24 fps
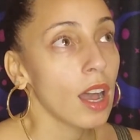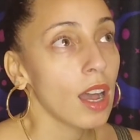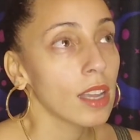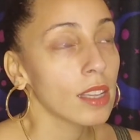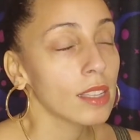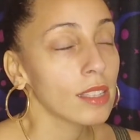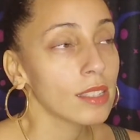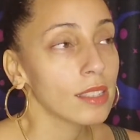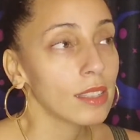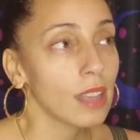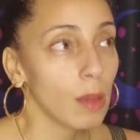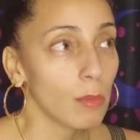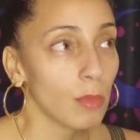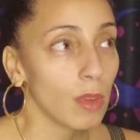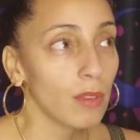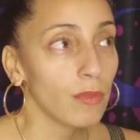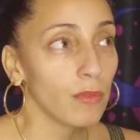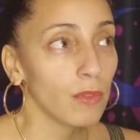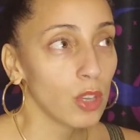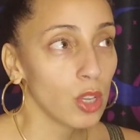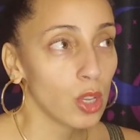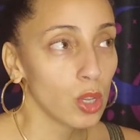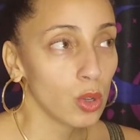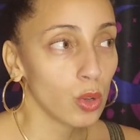Some of
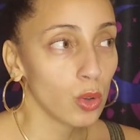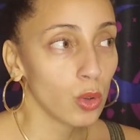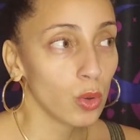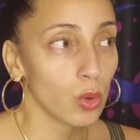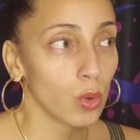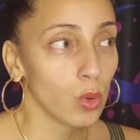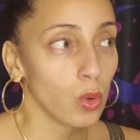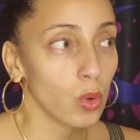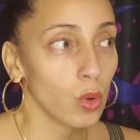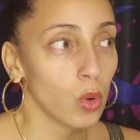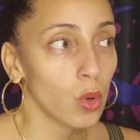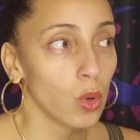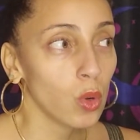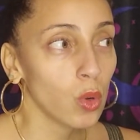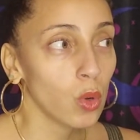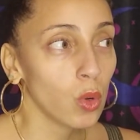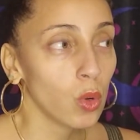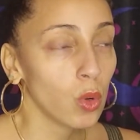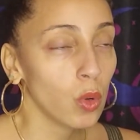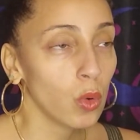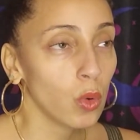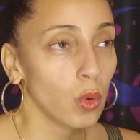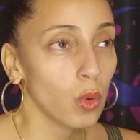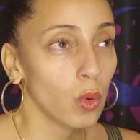you
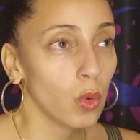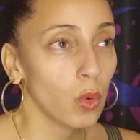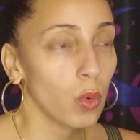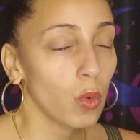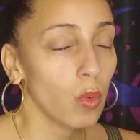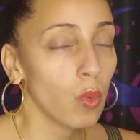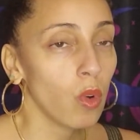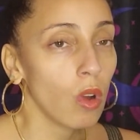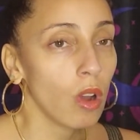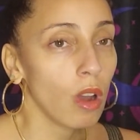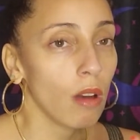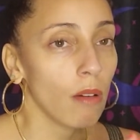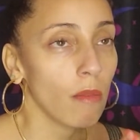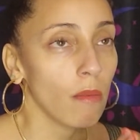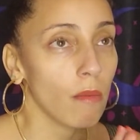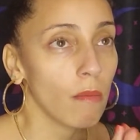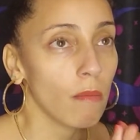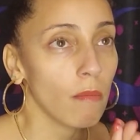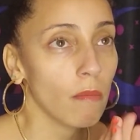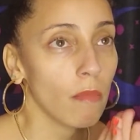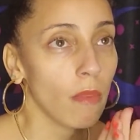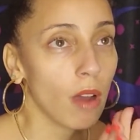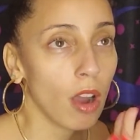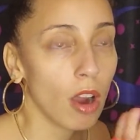who
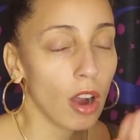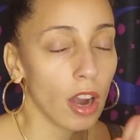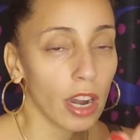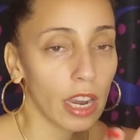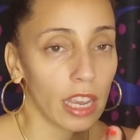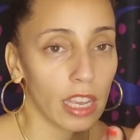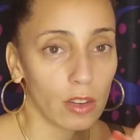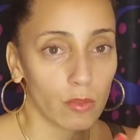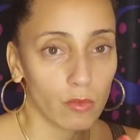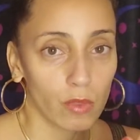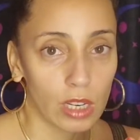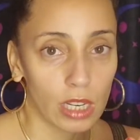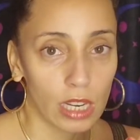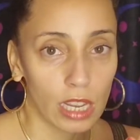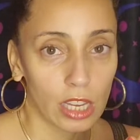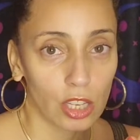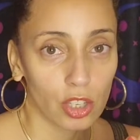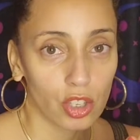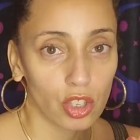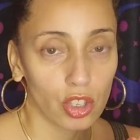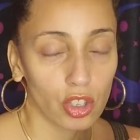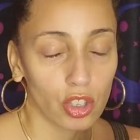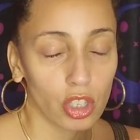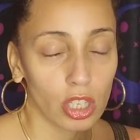are in
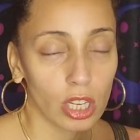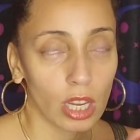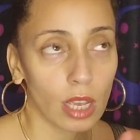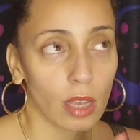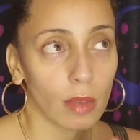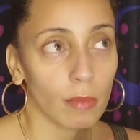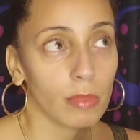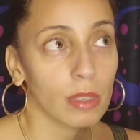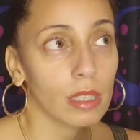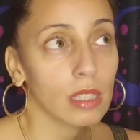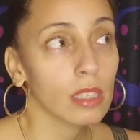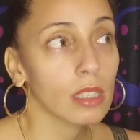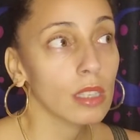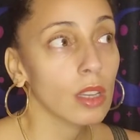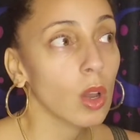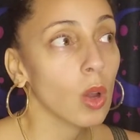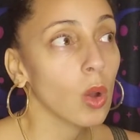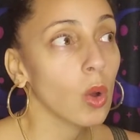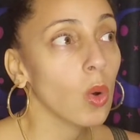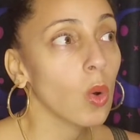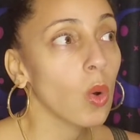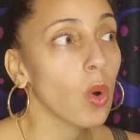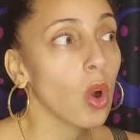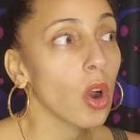relationships
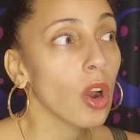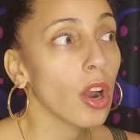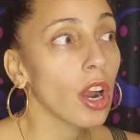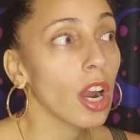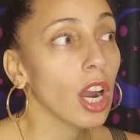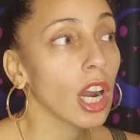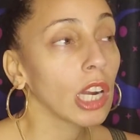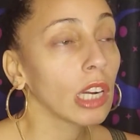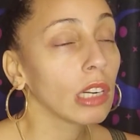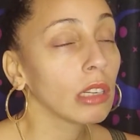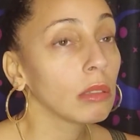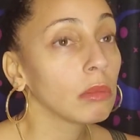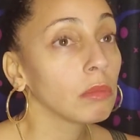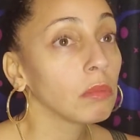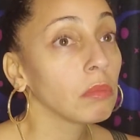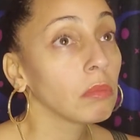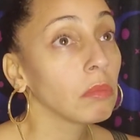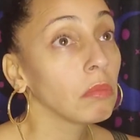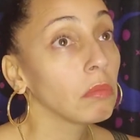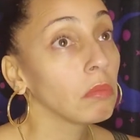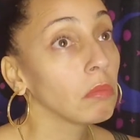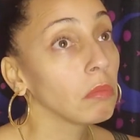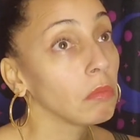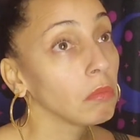or
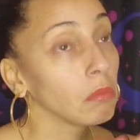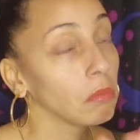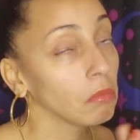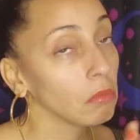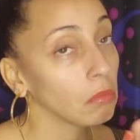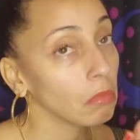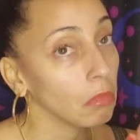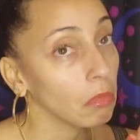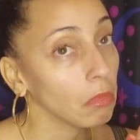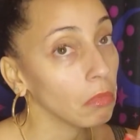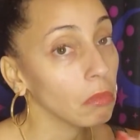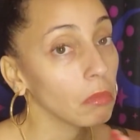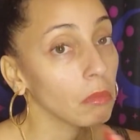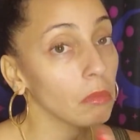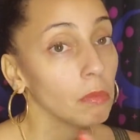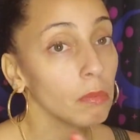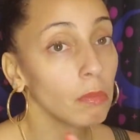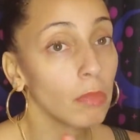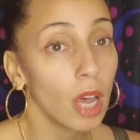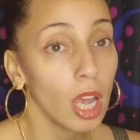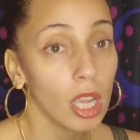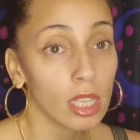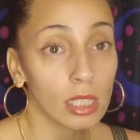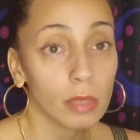
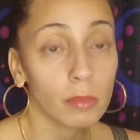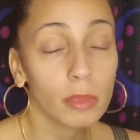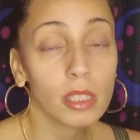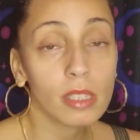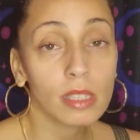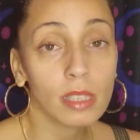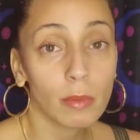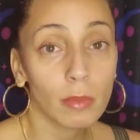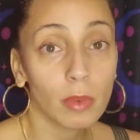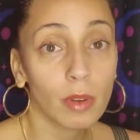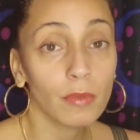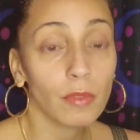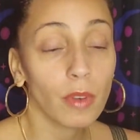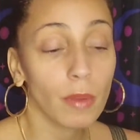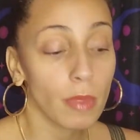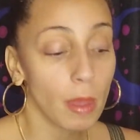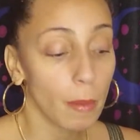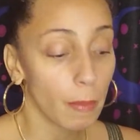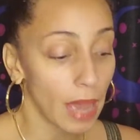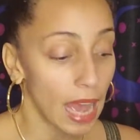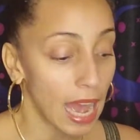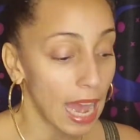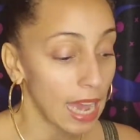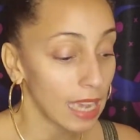possible someone from the
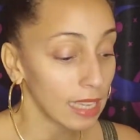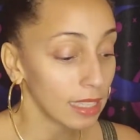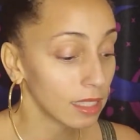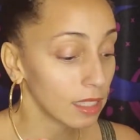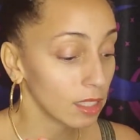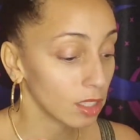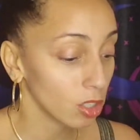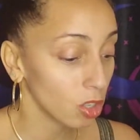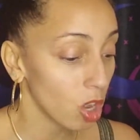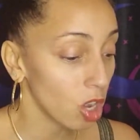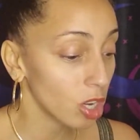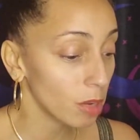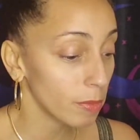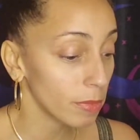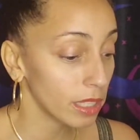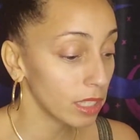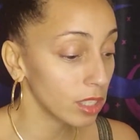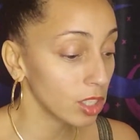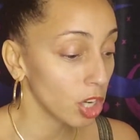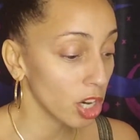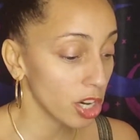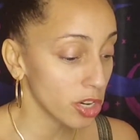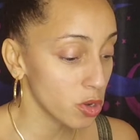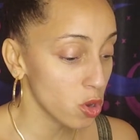past, y'all could be
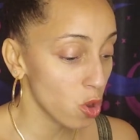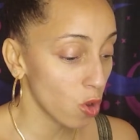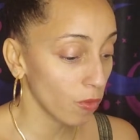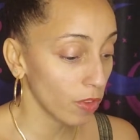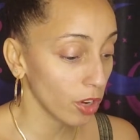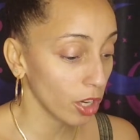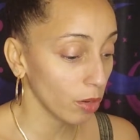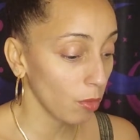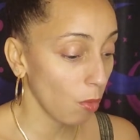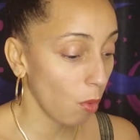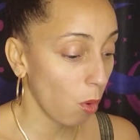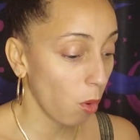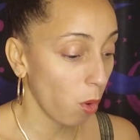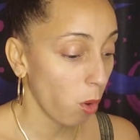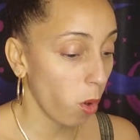starting over.